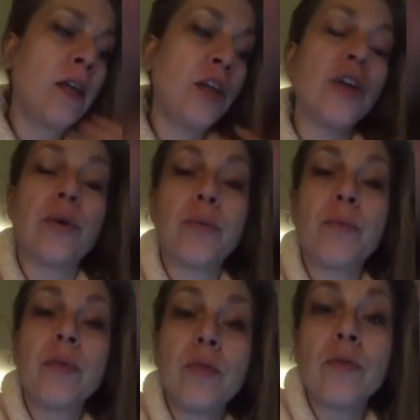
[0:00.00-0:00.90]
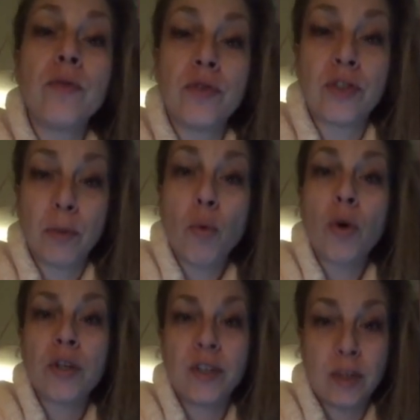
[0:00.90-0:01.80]
you know, some
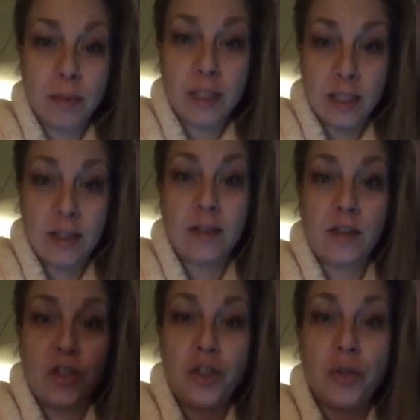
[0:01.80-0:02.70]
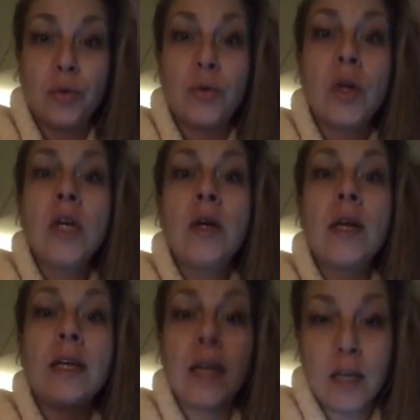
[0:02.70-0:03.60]
more substance to
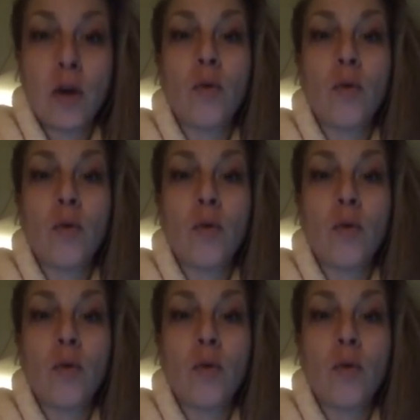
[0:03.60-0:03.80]
getting